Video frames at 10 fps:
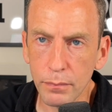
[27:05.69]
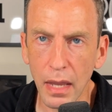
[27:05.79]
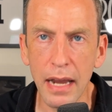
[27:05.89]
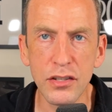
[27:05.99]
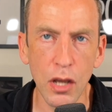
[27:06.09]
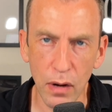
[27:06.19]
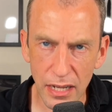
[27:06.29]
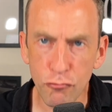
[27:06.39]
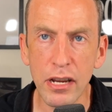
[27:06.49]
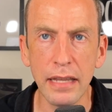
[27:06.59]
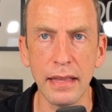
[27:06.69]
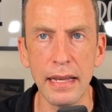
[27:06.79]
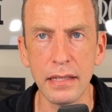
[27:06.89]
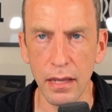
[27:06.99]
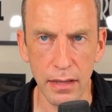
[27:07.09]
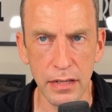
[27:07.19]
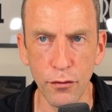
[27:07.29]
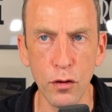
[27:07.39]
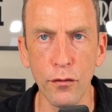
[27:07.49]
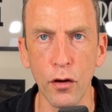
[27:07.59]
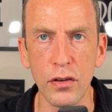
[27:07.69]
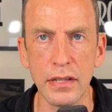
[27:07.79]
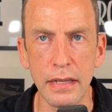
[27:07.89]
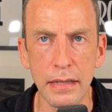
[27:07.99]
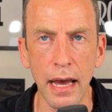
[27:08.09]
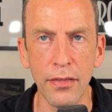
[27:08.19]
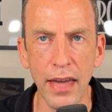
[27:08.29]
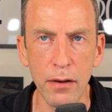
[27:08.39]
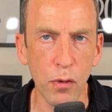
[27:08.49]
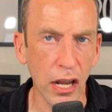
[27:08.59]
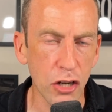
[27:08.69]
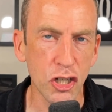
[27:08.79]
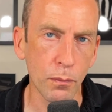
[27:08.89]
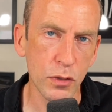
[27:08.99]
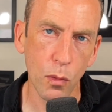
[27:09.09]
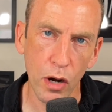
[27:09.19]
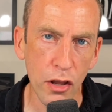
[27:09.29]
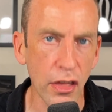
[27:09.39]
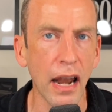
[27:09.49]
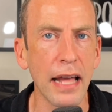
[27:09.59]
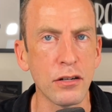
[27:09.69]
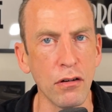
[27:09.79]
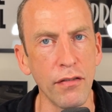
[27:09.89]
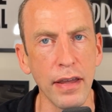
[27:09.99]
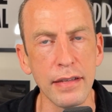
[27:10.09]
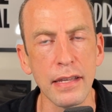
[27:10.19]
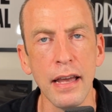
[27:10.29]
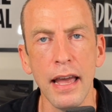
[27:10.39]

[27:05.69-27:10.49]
And so let's read this uh, these few verses and then we're going to jump to another letter of his